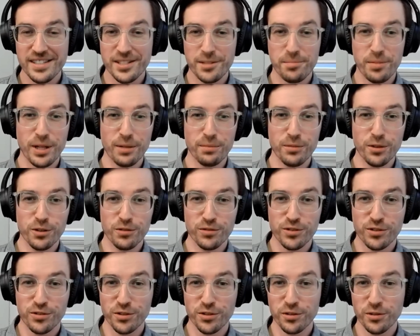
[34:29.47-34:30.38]
It's being
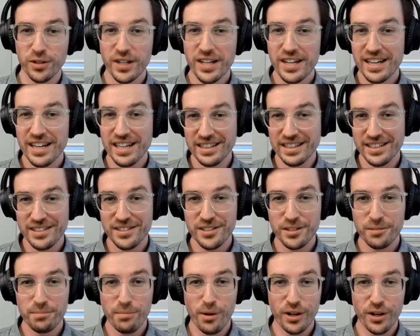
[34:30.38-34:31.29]
moved through
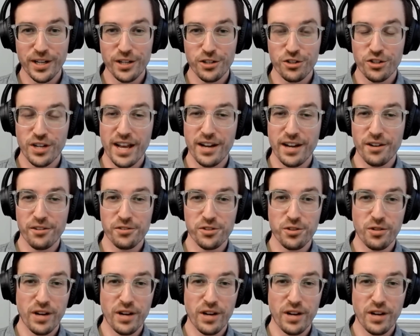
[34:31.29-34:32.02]
illicit market channels.